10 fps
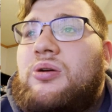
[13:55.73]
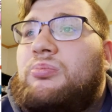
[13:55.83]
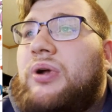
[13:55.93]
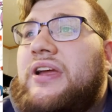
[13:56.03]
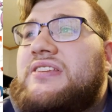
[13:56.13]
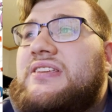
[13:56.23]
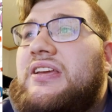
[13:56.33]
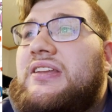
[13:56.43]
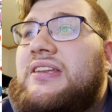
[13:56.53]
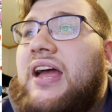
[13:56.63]

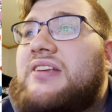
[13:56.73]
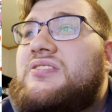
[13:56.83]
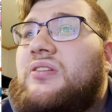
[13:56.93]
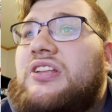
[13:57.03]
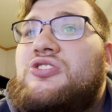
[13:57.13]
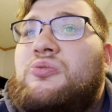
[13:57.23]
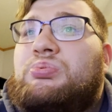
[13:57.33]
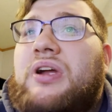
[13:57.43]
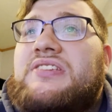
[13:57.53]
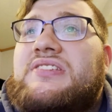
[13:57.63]
Braixien next. So let's do
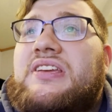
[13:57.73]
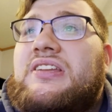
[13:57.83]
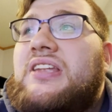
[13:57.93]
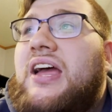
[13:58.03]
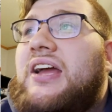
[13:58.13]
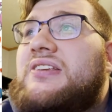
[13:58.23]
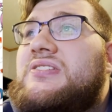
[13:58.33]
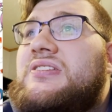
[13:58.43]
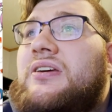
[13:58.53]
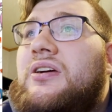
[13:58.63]
Braixien
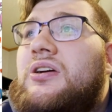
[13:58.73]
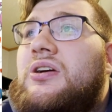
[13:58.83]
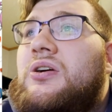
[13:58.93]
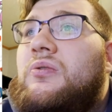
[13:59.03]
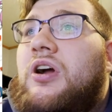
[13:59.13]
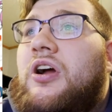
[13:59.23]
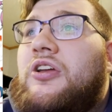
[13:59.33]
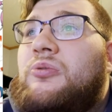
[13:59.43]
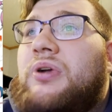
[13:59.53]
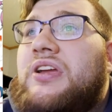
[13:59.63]
next. Where are
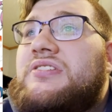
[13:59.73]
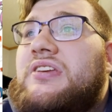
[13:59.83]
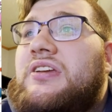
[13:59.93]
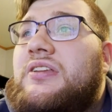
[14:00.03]
you, Braixien?